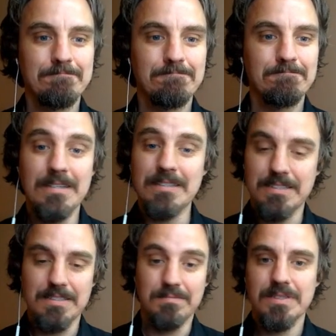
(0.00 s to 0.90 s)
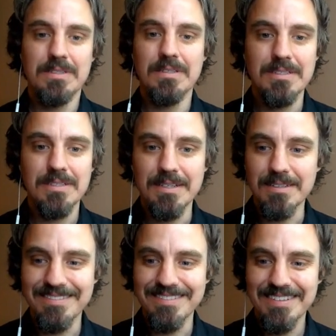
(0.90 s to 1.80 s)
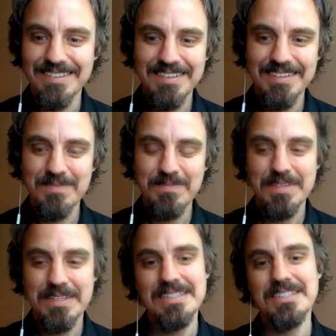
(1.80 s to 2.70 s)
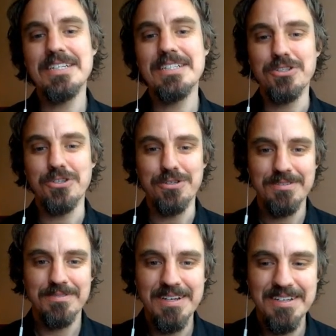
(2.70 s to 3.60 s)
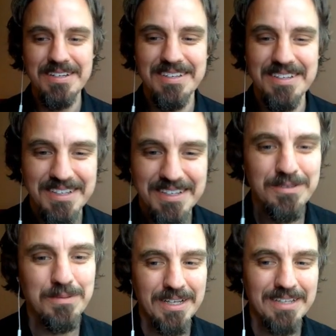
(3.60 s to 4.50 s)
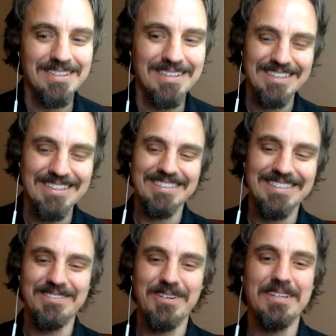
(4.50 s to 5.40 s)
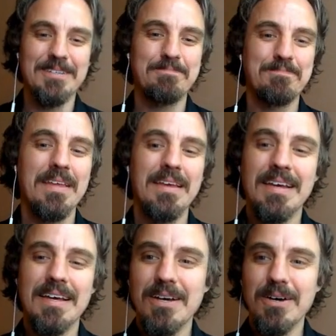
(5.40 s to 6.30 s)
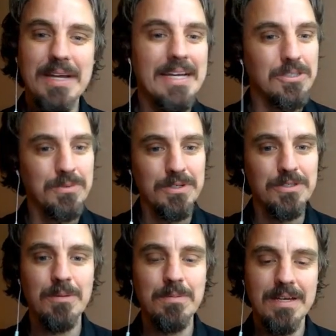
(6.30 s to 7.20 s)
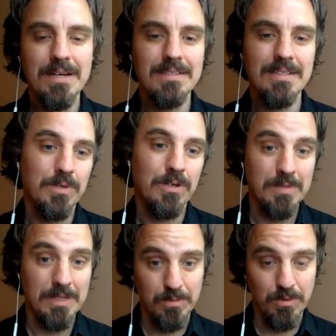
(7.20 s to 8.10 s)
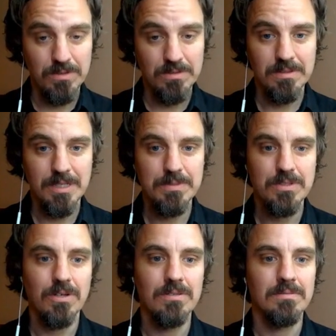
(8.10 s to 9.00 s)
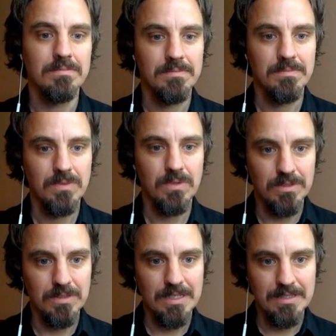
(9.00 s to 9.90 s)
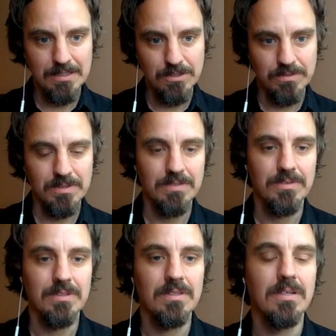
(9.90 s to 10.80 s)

and it's a nice little, it's a gesture from Dante as the writer. Okay, so we're going to stop there, and then we're going to make more clips on the details of the different